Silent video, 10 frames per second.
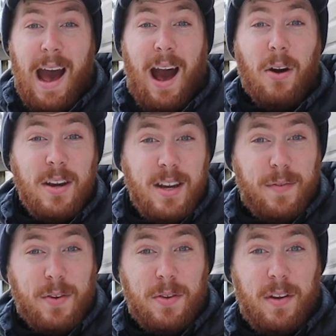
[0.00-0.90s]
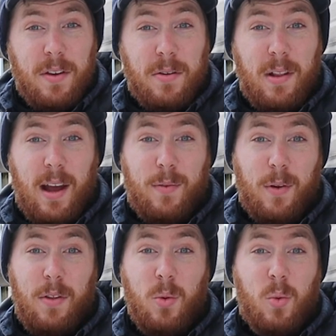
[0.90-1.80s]
How can difficulty in your life
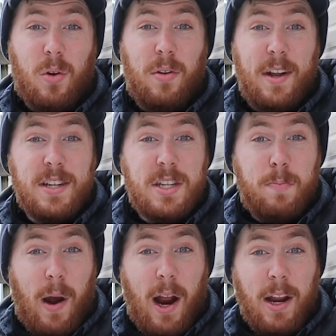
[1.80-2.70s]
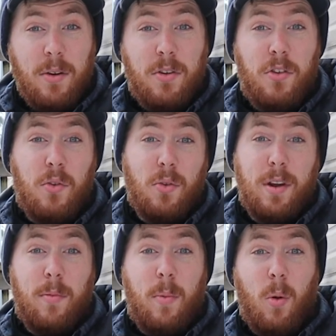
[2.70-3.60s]
or in the world inspire you to
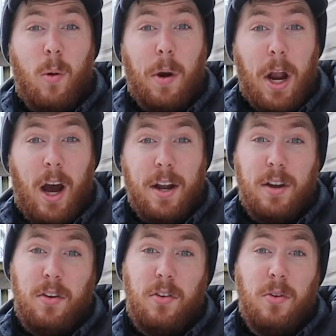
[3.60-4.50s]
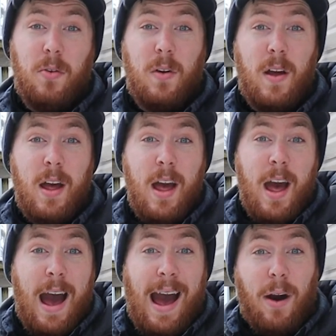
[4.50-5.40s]
dream about what God can do?
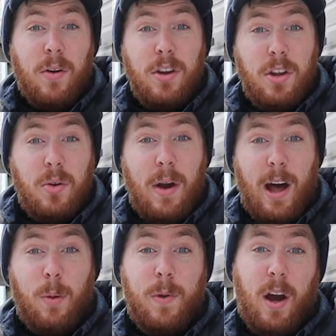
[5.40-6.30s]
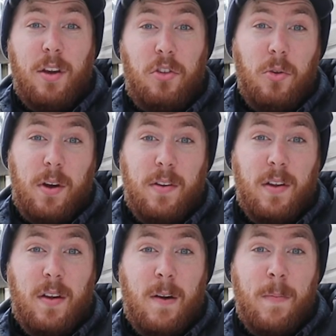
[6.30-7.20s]
How can you help God do it?
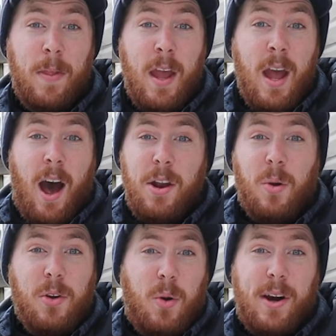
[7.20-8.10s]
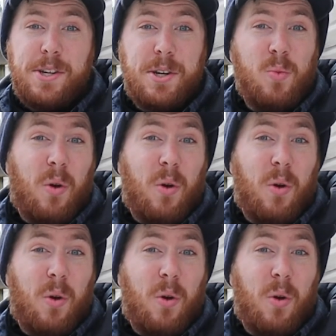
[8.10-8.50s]
I know the question,